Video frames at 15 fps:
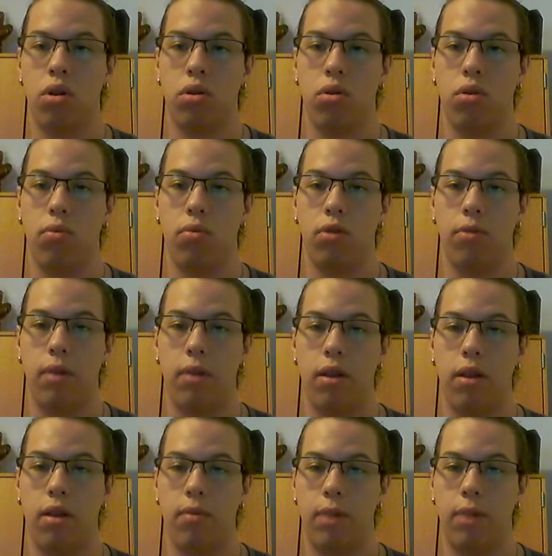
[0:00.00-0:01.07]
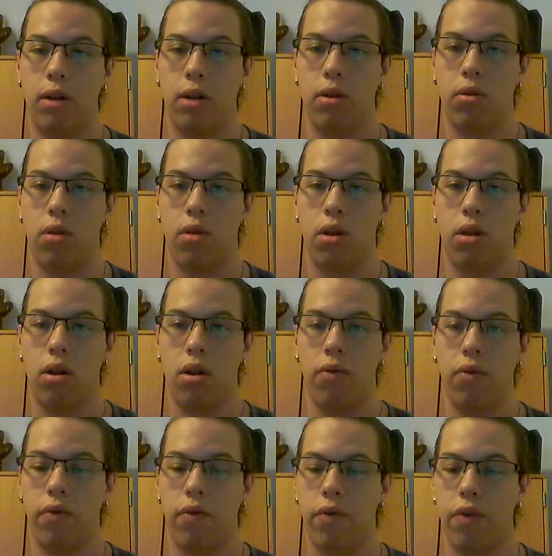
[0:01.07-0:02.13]
So multiply that by 2. And
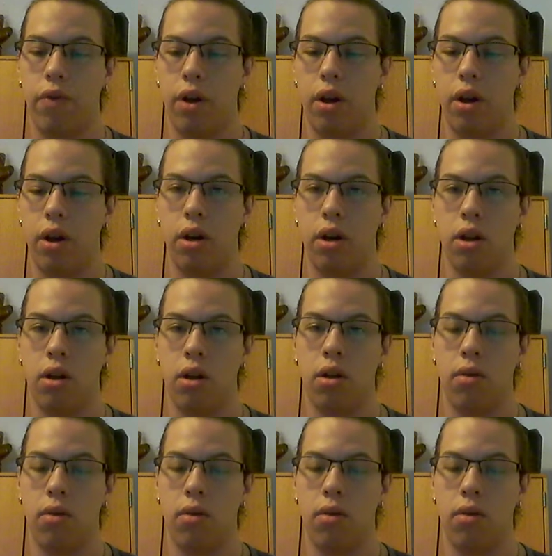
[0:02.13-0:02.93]
divide